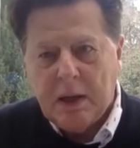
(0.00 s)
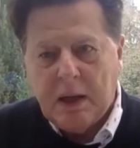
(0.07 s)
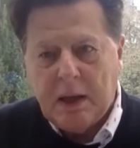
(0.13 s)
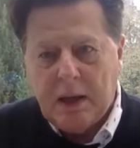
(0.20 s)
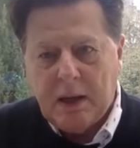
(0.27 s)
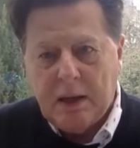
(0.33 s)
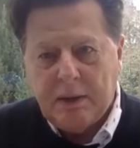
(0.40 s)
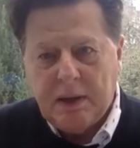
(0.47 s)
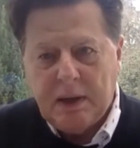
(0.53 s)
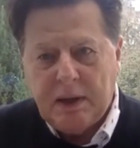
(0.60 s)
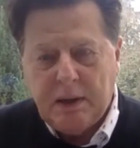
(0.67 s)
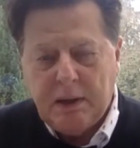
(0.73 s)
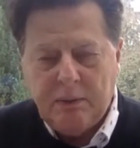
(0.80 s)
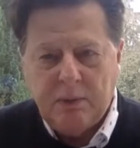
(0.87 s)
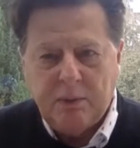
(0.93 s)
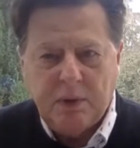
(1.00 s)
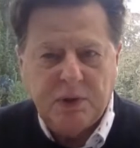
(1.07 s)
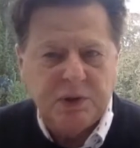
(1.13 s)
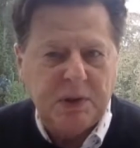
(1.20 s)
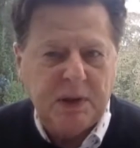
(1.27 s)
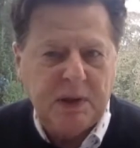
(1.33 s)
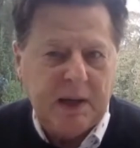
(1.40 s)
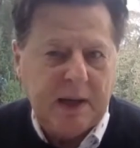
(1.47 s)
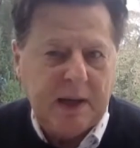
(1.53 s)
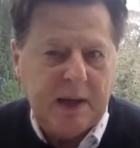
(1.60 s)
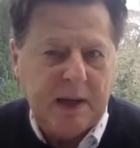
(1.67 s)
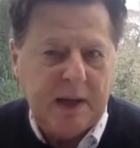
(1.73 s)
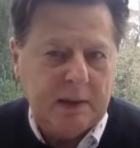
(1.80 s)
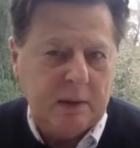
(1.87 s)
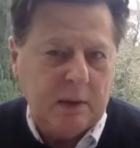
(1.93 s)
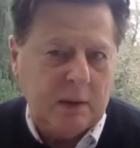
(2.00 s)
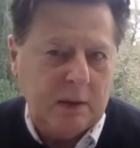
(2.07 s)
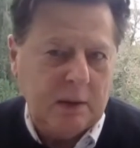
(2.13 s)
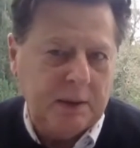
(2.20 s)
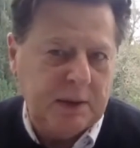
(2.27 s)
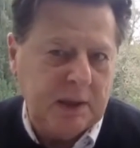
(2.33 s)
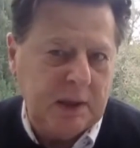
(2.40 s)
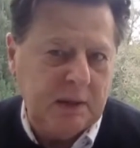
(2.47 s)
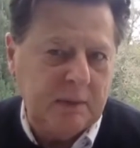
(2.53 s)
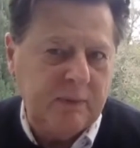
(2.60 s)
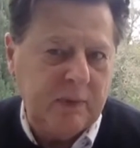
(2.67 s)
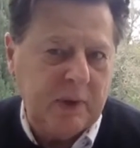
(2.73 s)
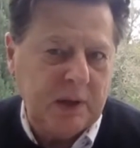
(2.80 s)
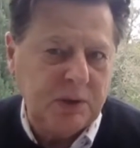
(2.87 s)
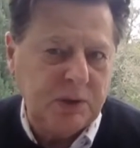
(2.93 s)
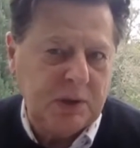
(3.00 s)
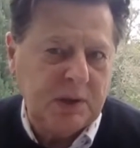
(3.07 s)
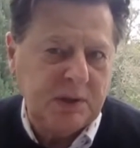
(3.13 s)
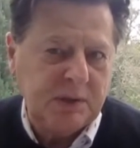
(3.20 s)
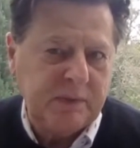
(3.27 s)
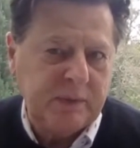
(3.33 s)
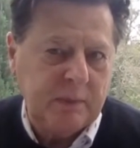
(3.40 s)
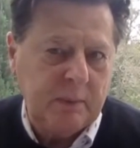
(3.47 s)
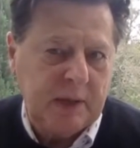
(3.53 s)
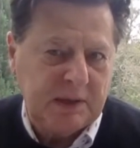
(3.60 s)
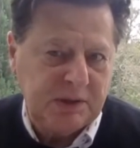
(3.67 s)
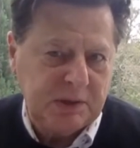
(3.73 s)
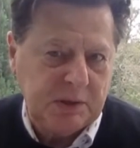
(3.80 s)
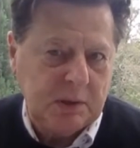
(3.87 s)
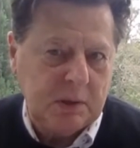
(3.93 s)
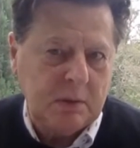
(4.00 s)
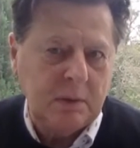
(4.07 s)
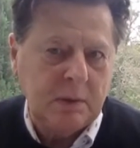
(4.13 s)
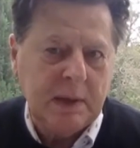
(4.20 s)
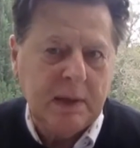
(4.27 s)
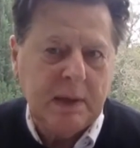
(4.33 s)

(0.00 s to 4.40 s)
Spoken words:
They originally had the Holiday Inn franchise for Mexico.